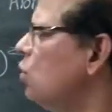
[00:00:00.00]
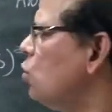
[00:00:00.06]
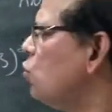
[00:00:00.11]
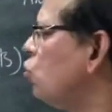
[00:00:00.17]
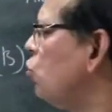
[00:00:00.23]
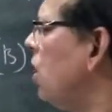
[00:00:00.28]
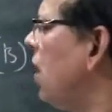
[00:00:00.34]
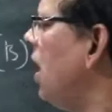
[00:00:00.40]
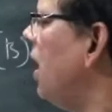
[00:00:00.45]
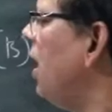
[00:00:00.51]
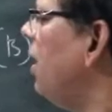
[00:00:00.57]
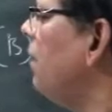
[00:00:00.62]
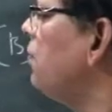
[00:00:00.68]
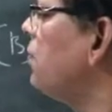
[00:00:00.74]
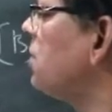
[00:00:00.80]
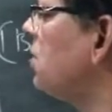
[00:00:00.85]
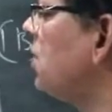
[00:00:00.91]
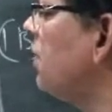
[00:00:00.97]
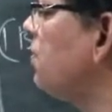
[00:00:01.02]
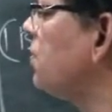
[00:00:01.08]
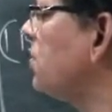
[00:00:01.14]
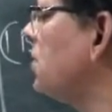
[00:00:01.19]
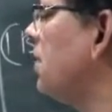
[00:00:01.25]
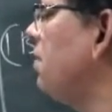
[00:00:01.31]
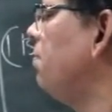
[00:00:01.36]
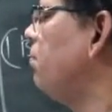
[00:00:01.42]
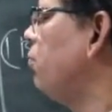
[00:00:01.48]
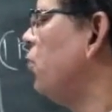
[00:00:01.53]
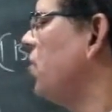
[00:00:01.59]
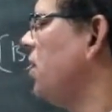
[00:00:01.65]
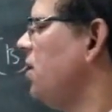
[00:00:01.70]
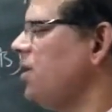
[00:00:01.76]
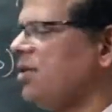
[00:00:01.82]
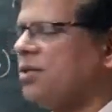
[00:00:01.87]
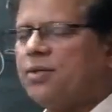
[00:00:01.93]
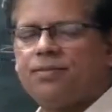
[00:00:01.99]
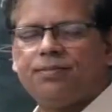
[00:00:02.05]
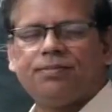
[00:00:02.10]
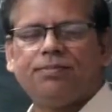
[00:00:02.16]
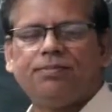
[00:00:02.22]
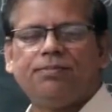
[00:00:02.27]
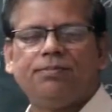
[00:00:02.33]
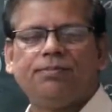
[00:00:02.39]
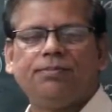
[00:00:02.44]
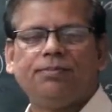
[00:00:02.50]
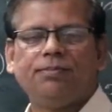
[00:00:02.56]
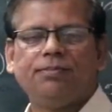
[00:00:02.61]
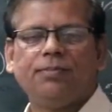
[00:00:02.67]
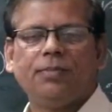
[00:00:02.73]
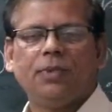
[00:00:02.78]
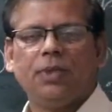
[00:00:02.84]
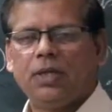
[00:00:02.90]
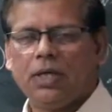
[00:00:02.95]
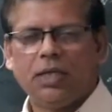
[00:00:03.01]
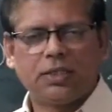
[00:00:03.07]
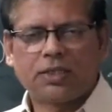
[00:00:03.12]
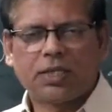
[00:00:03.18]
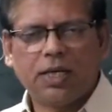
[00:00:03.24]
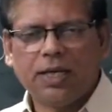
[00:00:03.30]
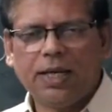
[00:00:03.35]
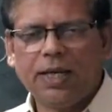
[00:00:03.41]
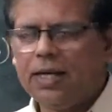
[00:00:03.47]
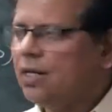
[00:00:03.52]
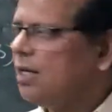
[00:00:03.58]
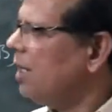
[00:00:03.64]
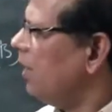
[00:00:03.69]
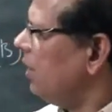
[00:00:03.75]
should have subpoint. Is clear?